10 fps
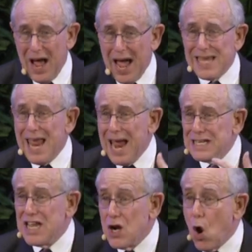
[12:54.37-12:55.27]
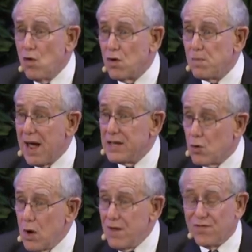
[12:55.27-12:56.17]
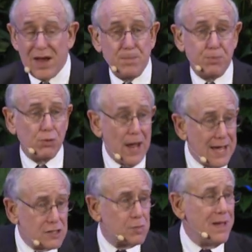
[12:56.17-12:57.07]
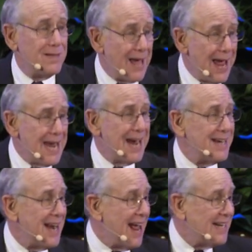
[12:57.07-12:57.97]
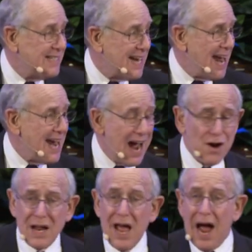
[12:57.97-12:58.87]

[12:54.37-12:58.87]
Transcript: I can't get over my grief. It plagues me day in and day out.